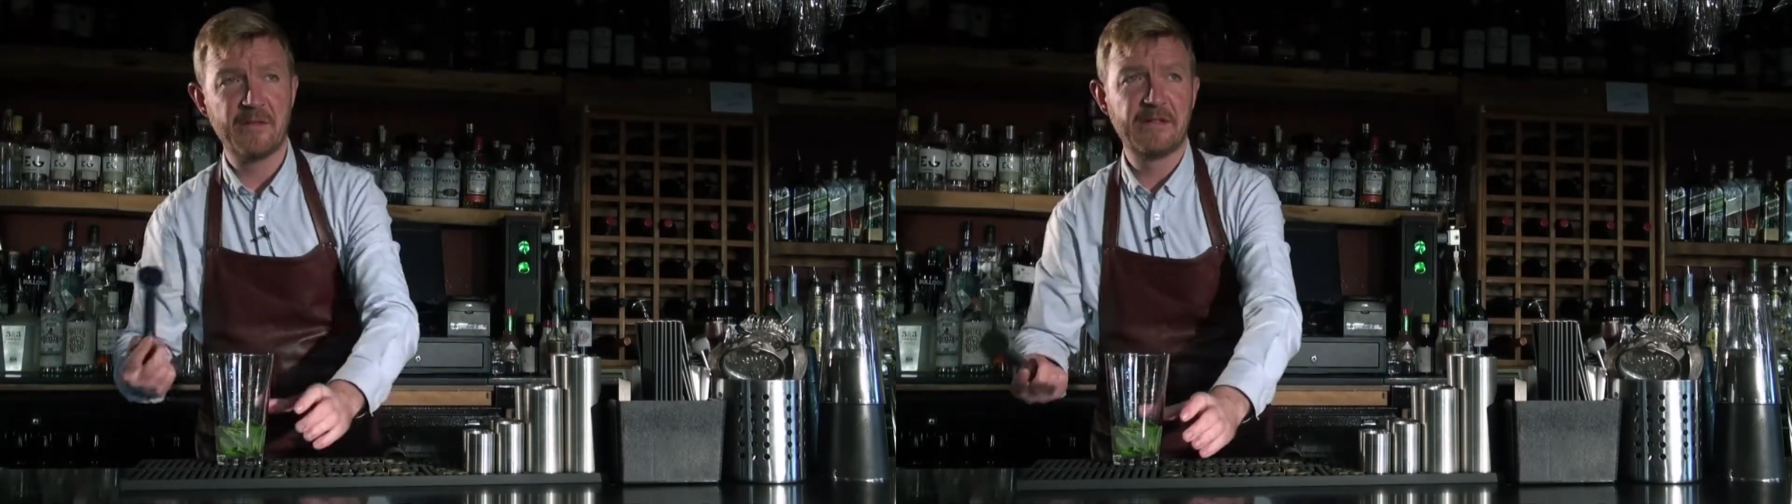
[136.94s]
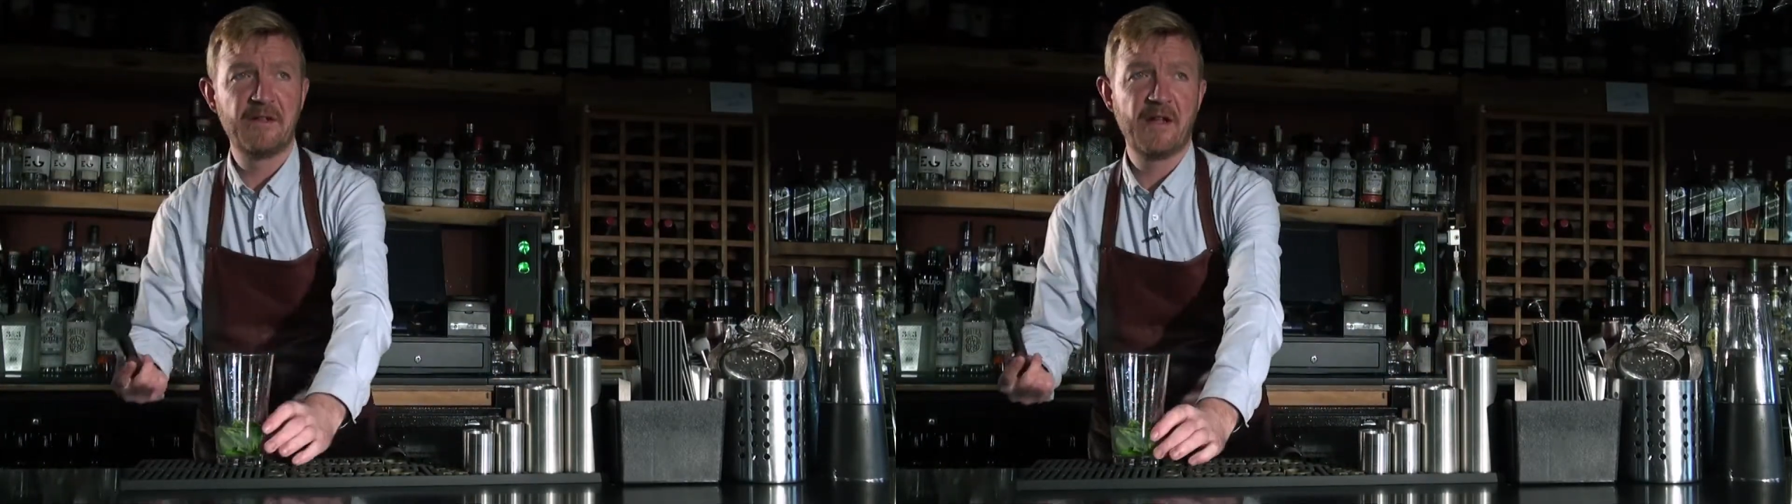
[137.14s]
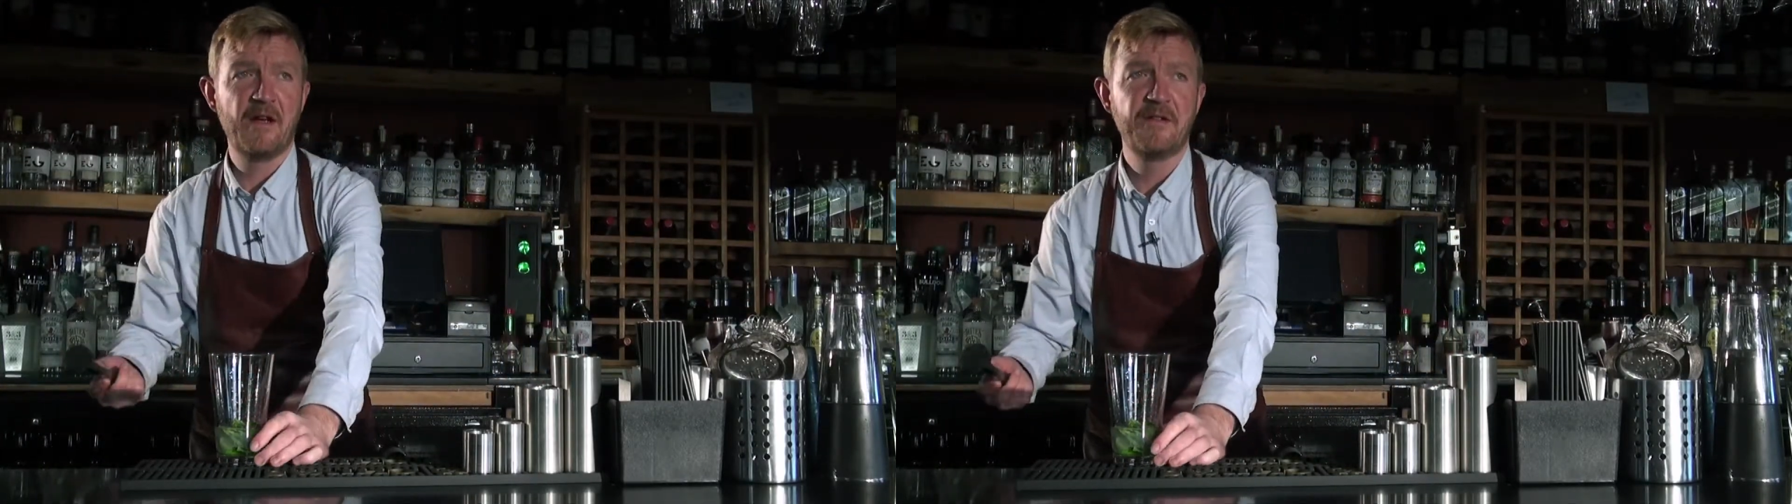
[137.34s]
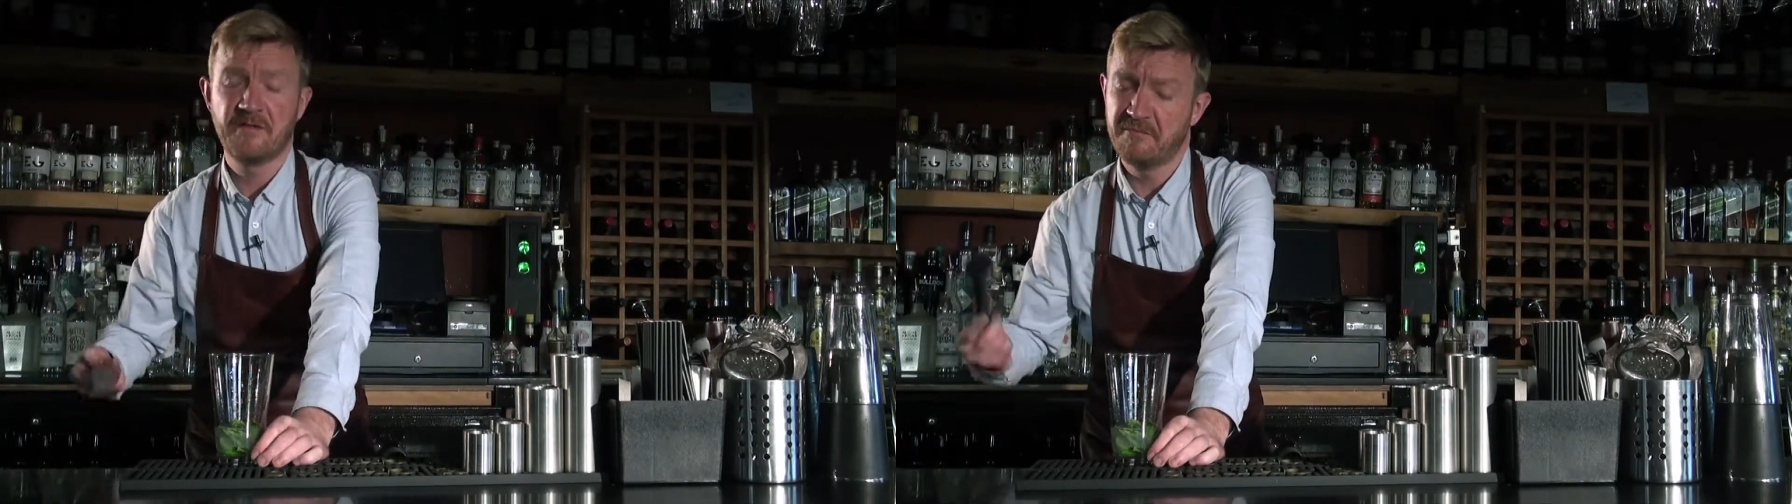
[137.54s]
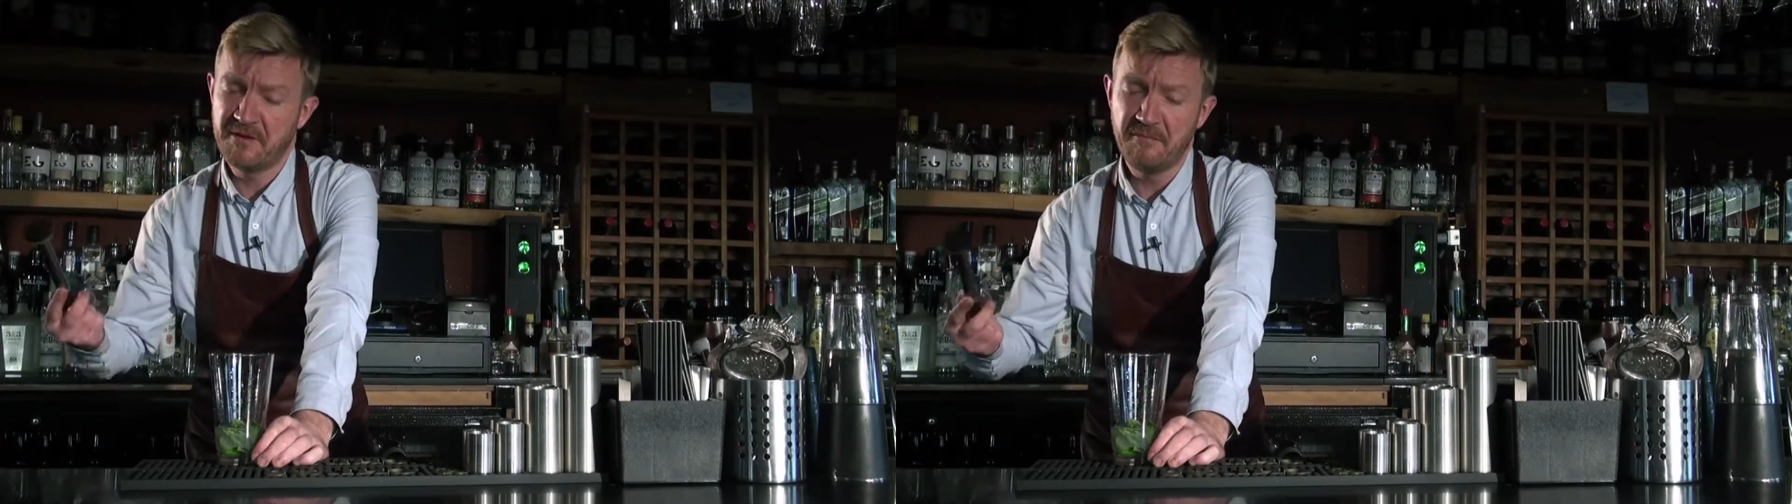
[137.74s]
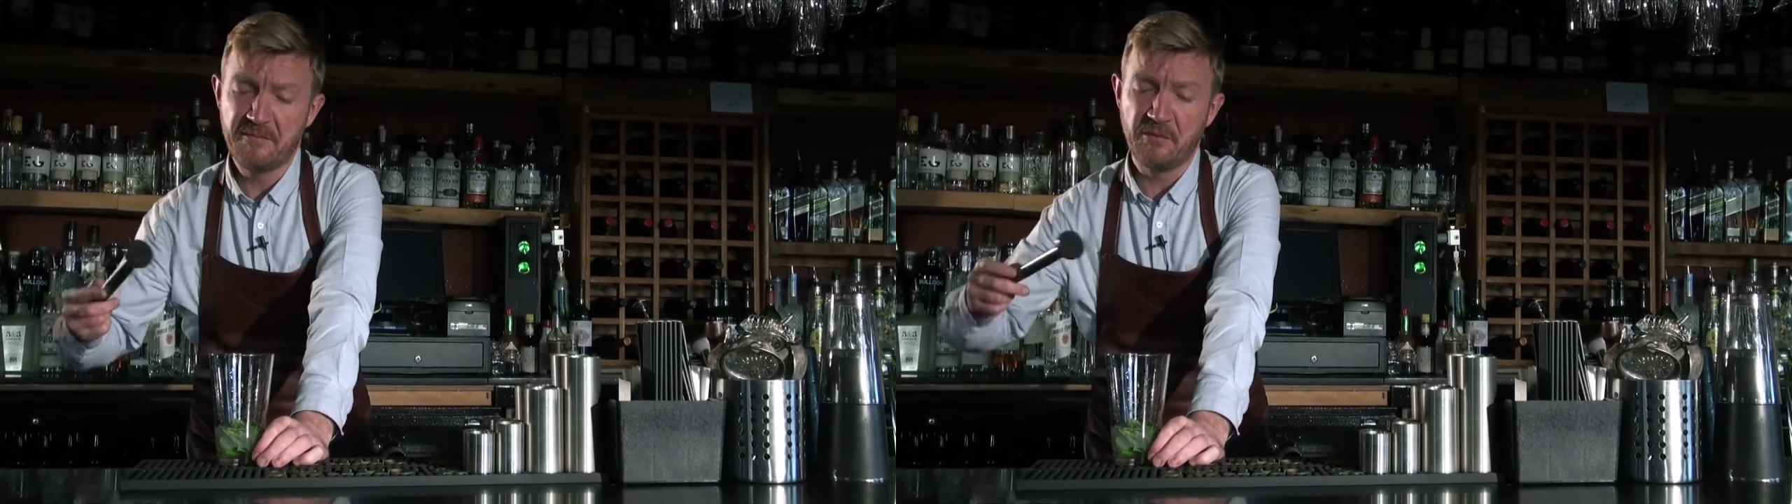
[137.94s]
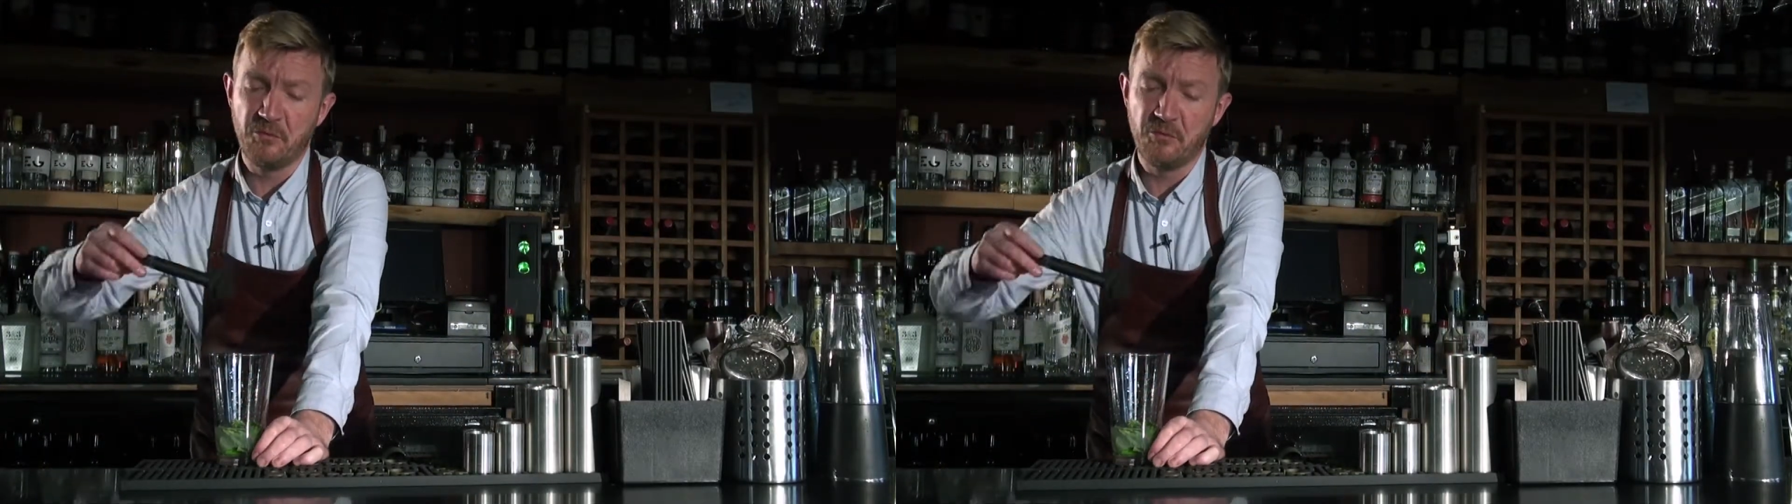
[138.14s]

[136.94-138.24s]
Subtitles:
muddler in the house, some people